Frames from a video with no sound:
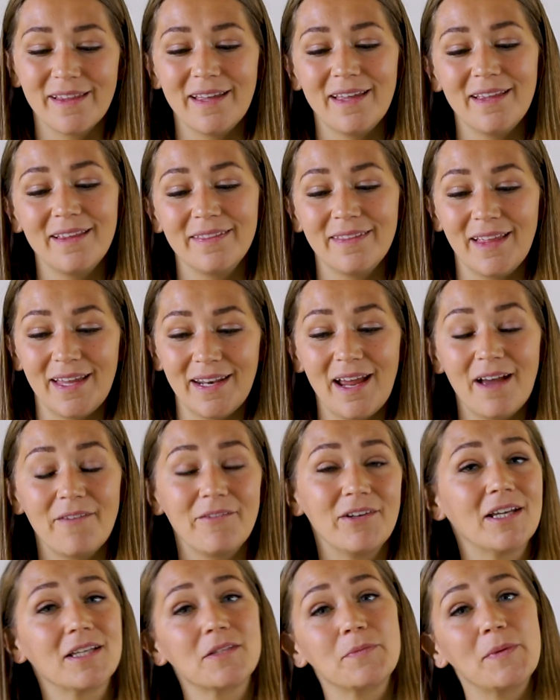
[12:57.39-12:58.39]
They then
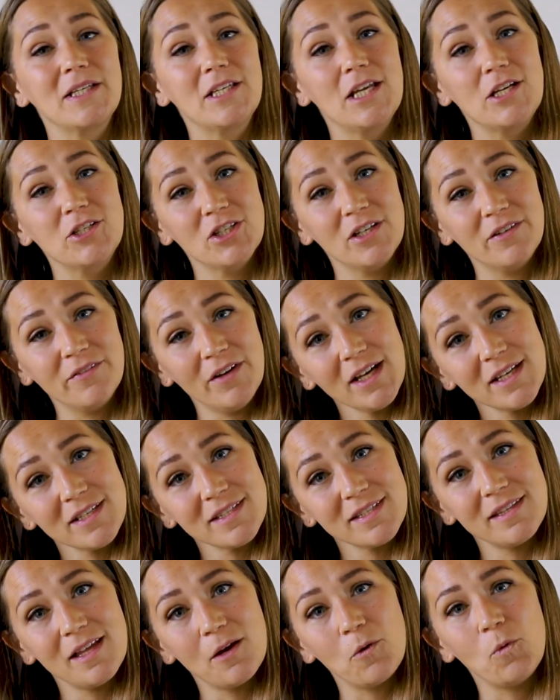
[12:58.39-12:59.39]
have an expectation of
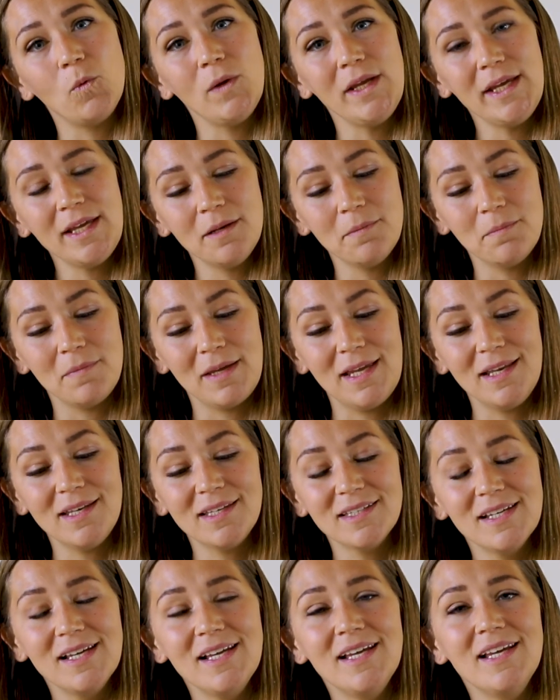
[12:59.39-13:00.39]
us that we can
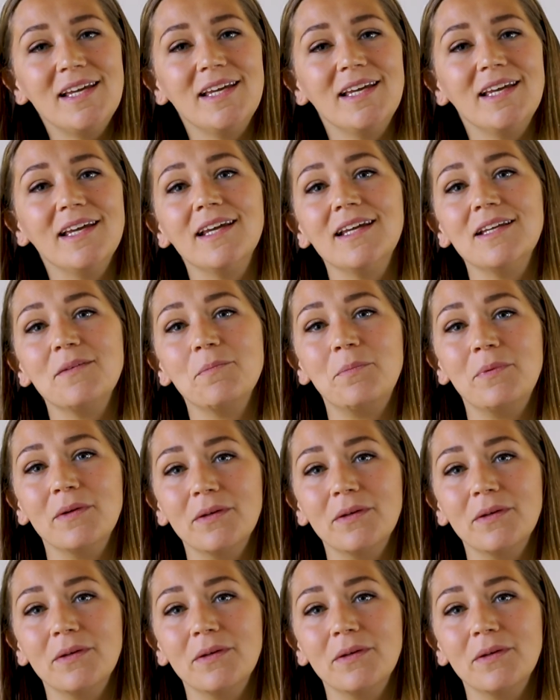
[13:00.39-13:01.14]
meet. It